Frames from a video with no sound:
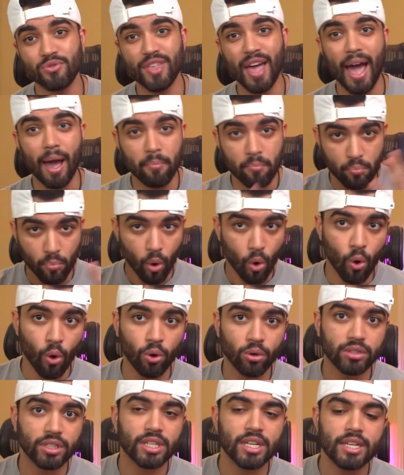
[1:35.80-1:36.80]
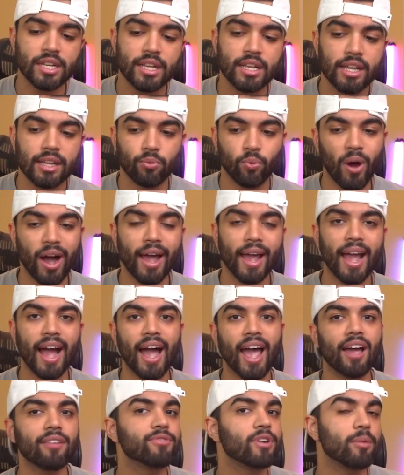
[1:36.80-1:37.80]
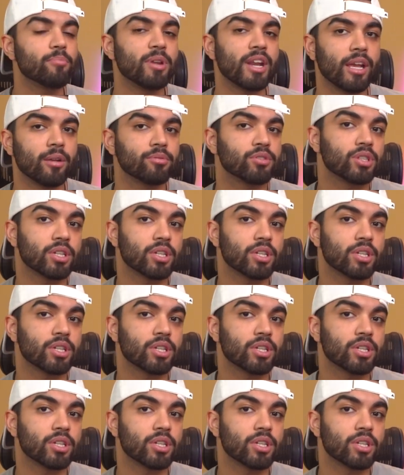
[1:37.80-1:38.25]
that mold why I have not been able